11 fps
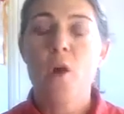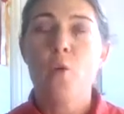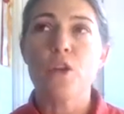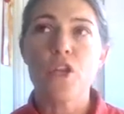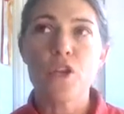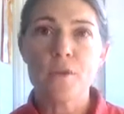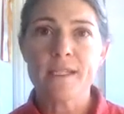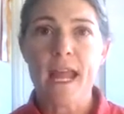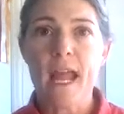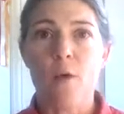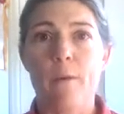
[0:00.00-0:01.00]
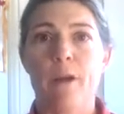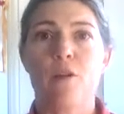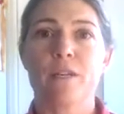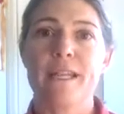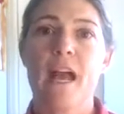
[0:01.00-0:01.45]
When you say, I want my
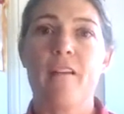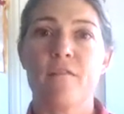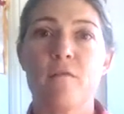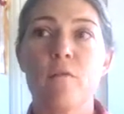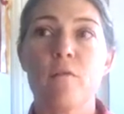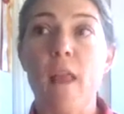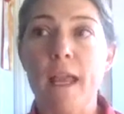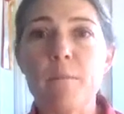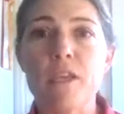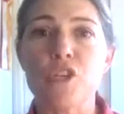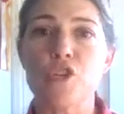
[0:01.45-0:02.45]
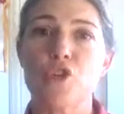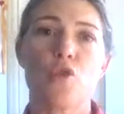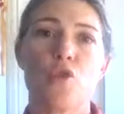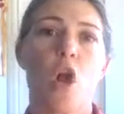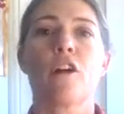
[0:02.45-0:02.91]
horse to have, like, be
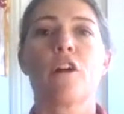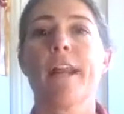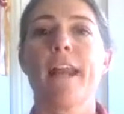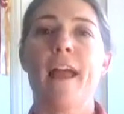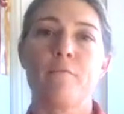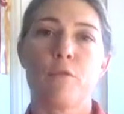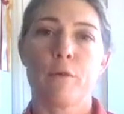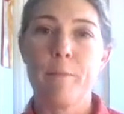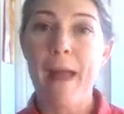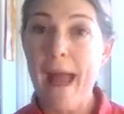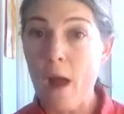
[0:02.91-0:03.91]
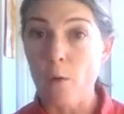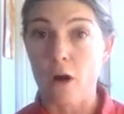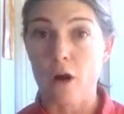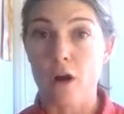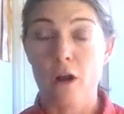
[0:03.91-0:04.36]
stronger and have more power,